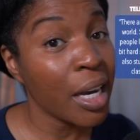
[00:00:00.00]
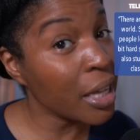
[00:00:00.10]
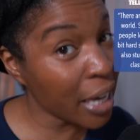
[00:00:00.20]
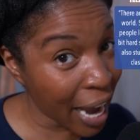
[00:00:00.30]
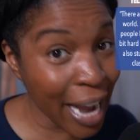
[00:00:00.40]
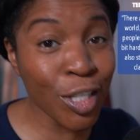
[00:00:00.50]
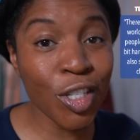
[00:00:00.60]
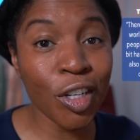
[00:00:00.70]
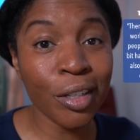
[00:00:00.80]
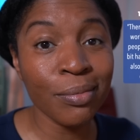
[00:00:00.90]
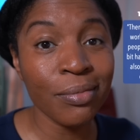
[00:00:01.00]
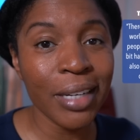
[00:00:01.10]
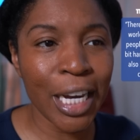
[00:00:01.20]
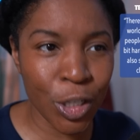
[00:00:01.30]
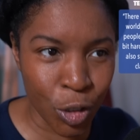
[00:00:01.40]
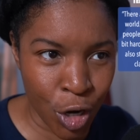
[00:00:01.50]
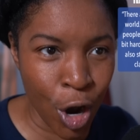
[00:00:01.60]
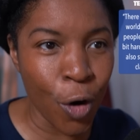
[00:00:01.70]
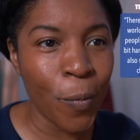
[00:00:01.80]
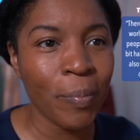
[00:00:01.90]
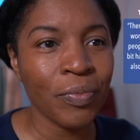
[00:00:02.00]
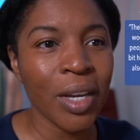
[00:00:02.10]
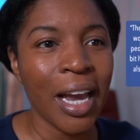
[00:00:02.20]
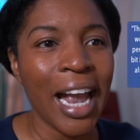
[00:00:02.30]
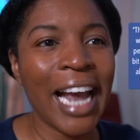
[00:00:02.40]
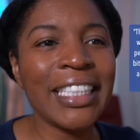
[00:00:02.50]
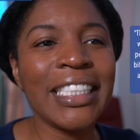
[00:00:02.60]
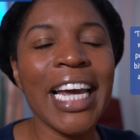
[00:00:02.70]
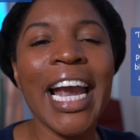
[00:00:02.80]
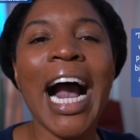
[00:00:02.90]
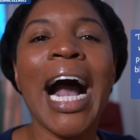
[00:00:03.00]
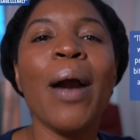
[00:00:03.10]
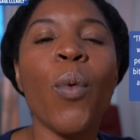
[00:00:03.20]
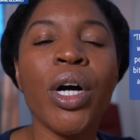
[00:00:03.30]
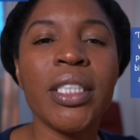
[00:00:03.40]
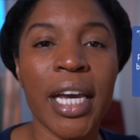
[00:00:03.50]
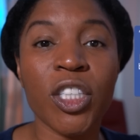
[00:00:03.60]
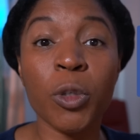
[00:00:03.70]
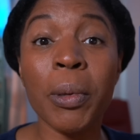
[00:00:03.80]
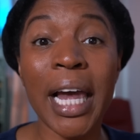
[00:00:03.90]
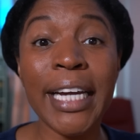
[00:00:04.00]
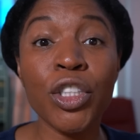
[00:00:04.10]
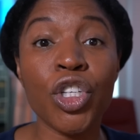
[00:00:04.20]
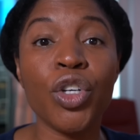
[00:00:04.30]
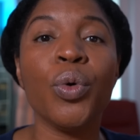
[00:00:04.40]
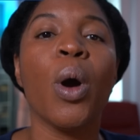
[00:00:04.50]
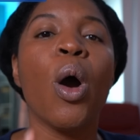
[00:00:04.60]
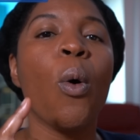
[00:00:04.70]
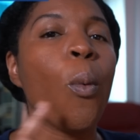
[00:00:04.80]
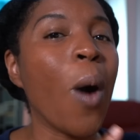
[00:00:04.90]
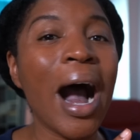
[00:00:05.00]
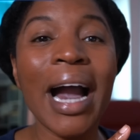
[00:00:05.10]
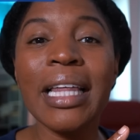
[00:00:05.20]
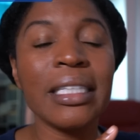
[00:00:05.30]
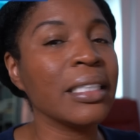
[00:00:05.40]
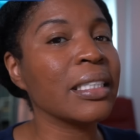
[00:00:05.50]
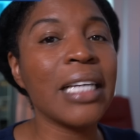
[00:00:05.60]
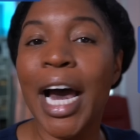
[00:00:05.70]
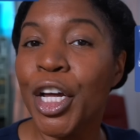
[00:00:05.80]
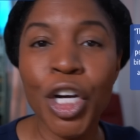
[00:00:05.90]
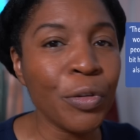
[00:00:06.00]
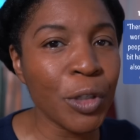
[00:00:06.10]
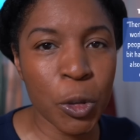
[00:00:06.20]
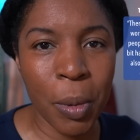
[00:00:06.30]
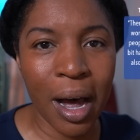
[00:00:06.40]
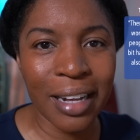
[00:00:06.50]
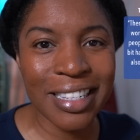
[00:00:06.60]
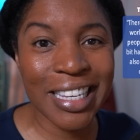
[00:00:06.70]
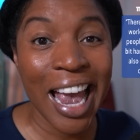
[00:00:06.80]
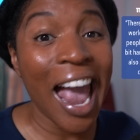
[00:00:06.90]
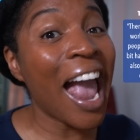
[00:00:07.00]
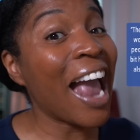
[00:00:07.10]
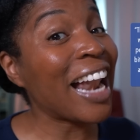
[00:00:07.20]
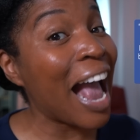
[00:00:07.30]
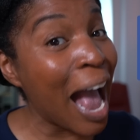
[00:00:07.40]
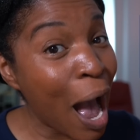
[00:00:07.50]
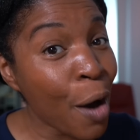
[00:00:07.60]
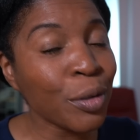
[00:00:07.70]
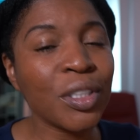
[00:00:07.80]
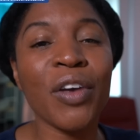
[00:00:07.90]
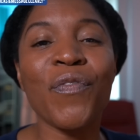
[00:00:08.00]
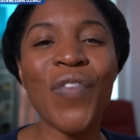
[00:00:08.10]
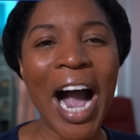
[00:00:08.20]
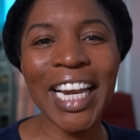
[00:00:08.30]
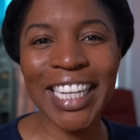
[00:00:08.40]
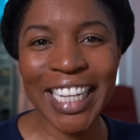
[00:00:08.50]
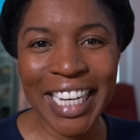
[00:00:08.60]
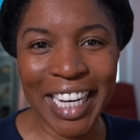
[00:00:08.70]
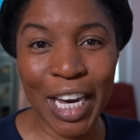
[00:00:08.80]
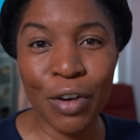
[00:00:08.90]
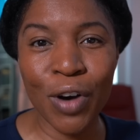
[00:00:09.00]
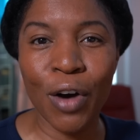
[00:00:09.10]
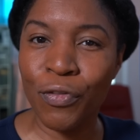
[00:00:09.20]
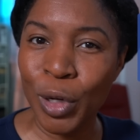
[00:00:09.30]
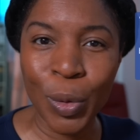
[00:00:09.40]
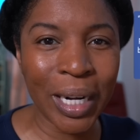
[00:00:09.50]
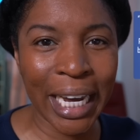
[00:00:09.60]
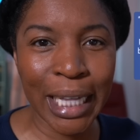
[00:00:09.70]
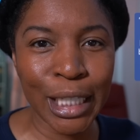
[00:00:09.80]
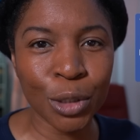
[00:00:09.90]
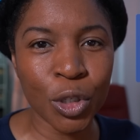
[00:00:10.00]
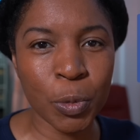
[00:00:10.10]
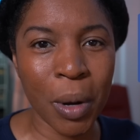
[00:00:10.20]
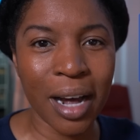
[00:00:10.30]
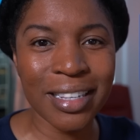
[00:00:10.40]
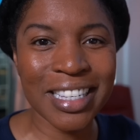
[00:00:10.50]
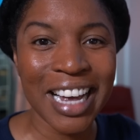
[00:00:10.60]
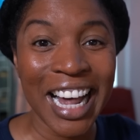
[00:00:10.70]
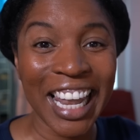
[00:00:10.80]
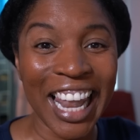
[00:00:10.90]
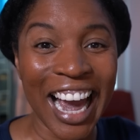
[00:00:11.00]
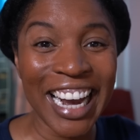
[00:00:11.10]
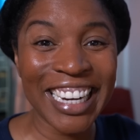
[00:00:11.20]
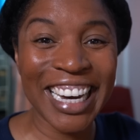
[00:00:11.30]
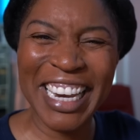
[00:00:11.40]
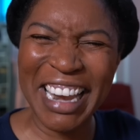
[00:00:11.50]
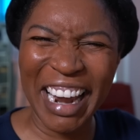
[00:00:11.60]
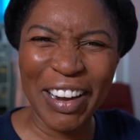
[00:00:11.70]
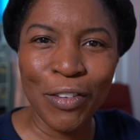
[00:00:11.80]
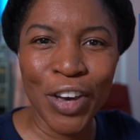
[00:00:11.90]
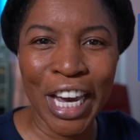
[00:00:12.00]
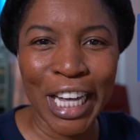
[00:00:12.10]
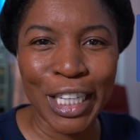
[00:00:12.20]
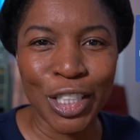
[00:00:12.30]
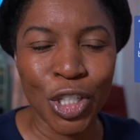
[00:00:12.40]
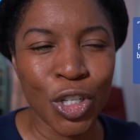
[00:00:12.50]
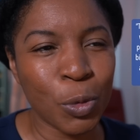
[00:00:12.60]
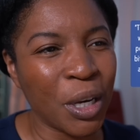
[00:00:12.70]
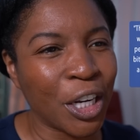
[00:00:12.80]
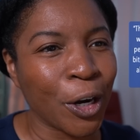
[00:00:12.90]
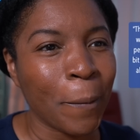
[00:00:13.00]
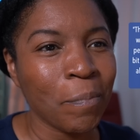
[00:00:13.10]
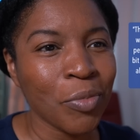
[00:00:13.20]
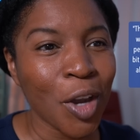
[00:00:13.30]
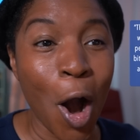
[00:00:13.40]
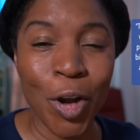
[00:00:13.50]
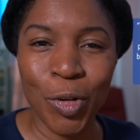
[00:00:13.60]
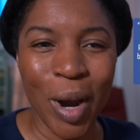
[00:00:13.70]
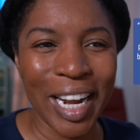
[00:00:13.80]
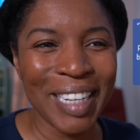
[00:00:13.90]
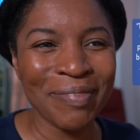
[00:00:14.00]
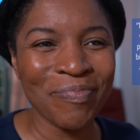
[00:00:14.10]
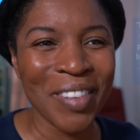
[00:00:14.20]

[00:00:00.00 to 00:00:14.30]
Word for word: The answer is no. And today I want to explain to you why this is not a good response and how to finally give a fluent English response like a native English speaker. Are you ready?